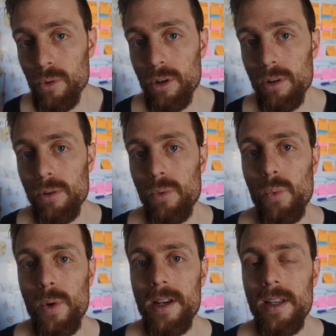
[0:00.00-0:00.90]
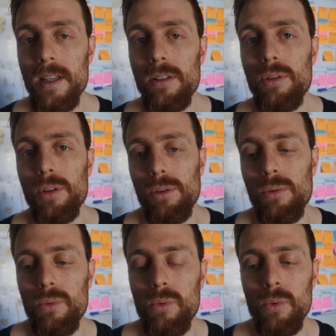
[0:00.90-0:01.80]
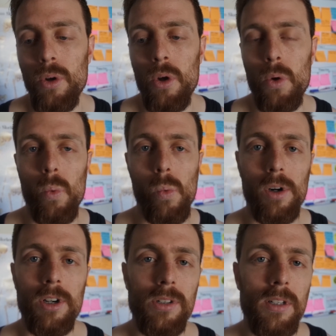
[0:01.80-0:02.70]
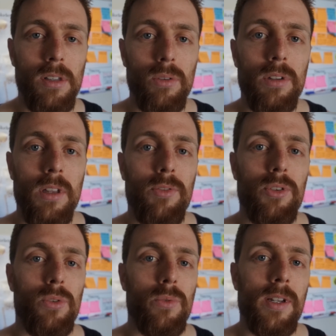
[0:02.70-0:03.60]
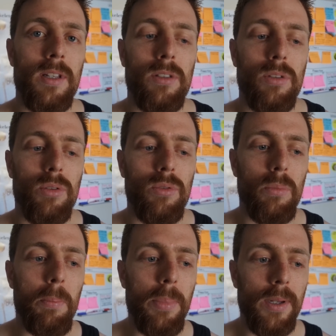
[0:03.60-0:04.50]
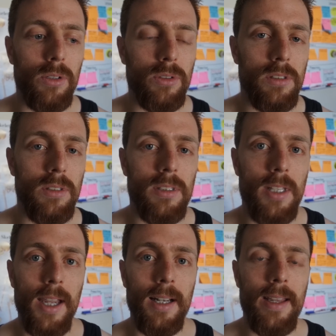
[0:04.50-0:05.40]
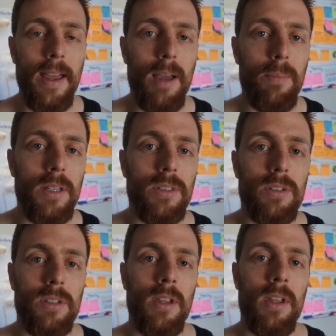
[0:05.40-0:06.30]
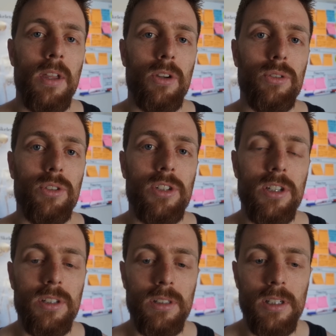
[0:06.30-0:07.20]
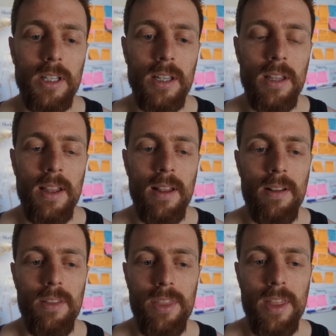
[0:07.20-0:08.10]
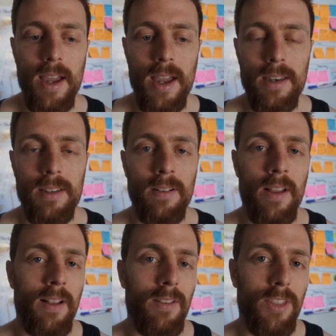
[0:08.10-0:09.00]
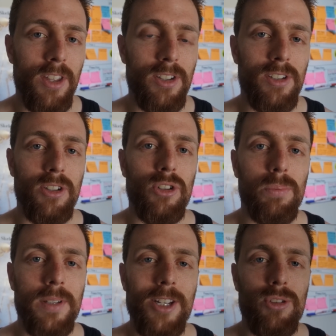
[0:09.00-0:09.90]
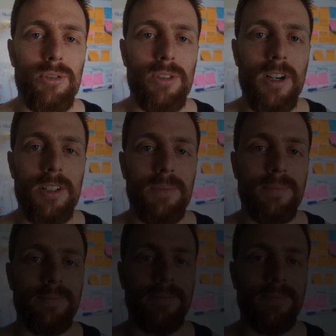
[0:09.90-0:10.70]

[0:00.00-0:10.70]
you're ready to work on it, if you're ready to build daily habits consistently, then this is a good place to start.